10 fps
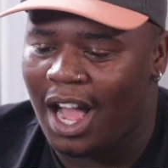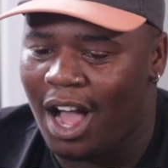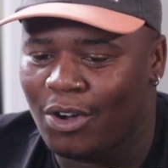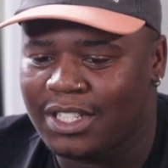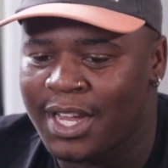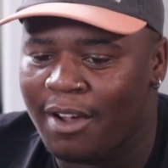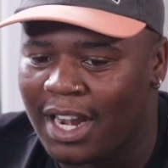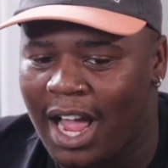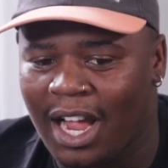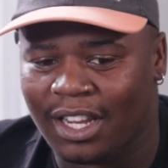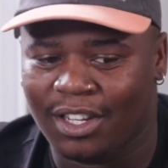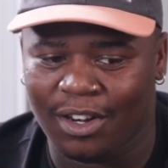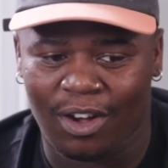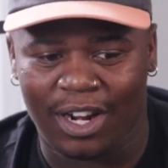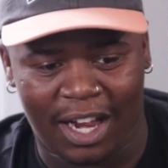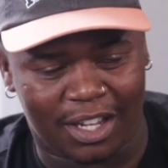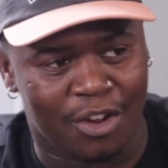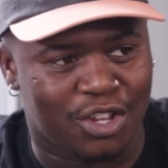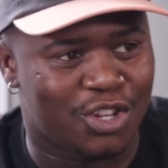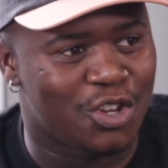I was never like
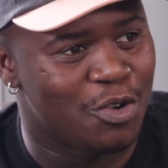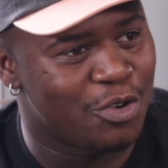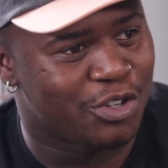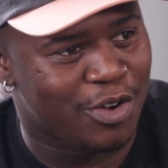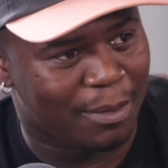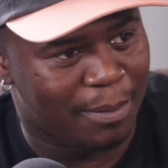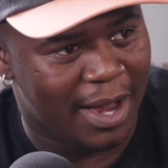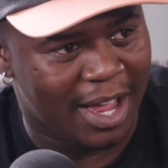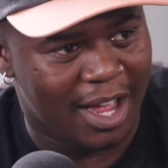a huge rugby player.